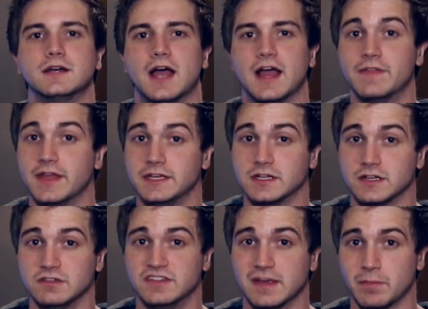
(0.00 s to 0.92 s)
and then you
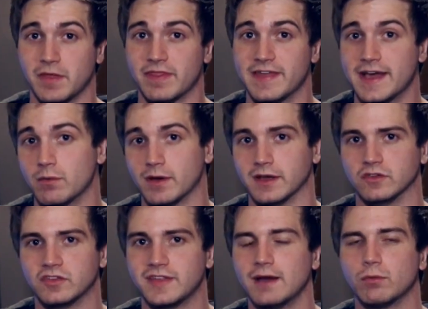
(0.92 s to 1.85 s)
can dim it that way.
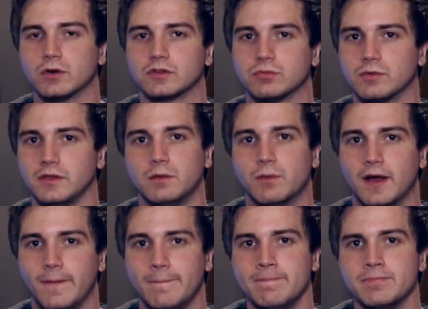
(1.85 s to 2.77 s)
So that worked really
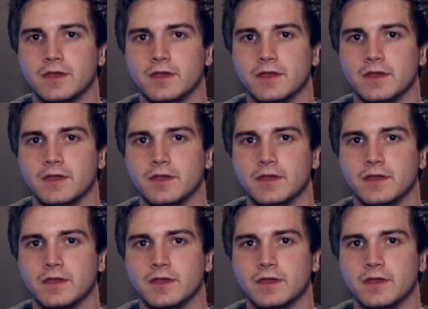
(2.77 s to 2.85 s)
well.